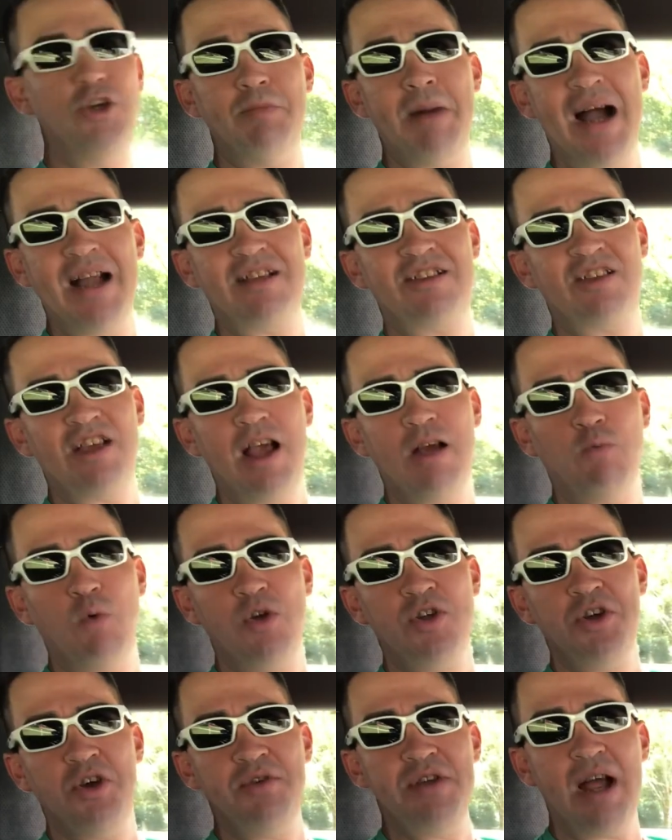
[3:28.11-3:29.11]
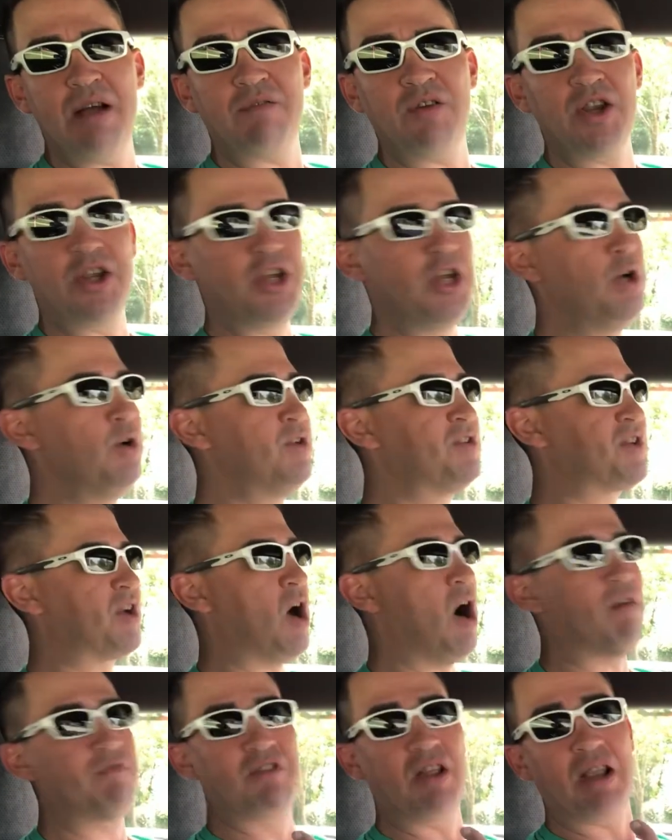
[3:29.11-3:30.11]
you might say, well, you'll never use it
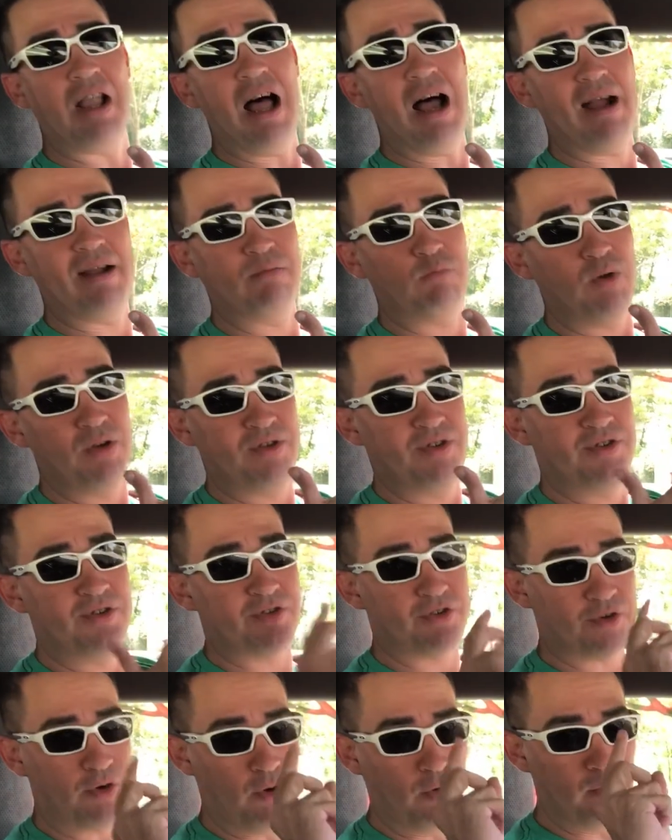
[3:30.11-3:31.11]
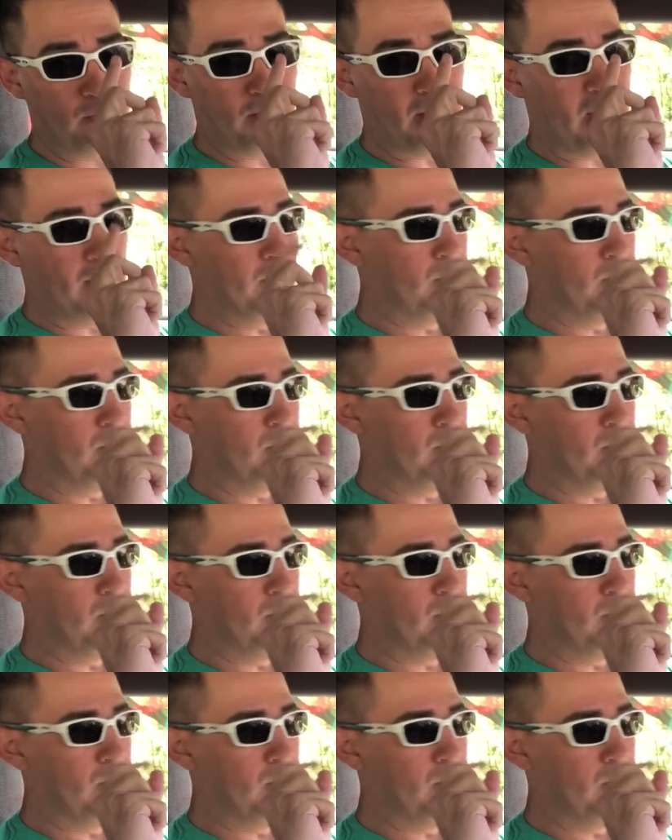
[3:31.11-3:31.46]
off the line, which is true, by